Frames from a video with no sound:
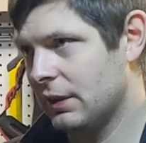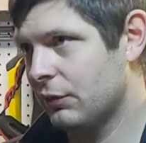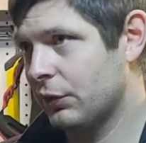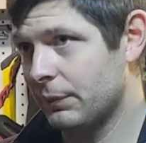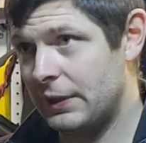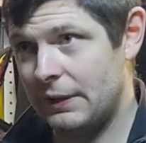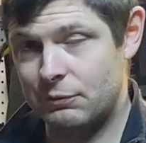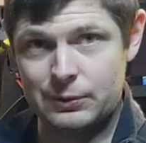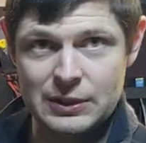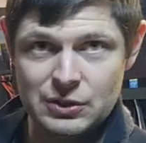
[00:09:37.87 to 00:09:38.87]
from
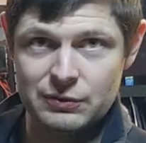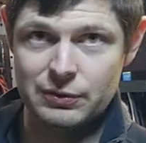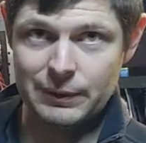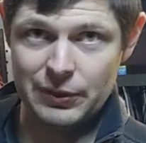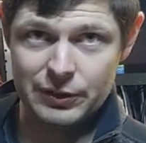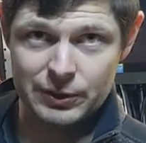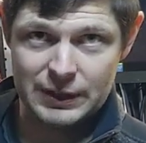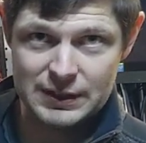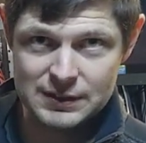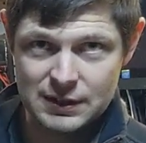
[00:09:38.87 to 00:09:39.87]
temps ranging from the
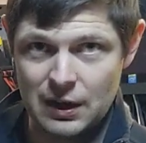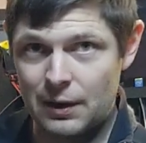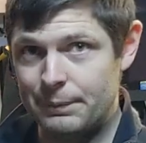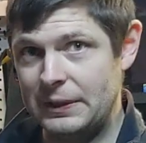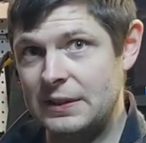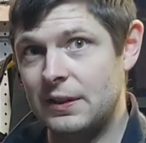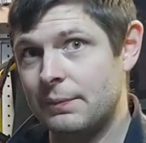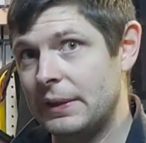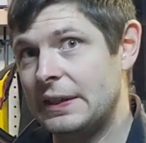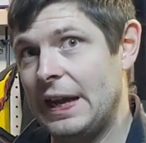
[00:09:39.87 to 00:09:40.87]
30s up into the
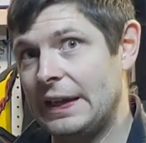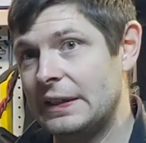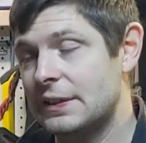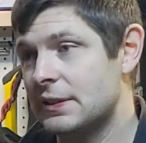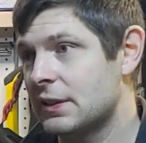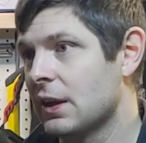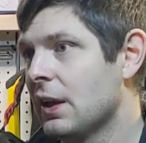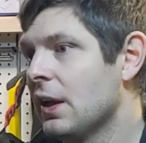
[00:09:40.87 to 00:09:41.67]
mid 90s.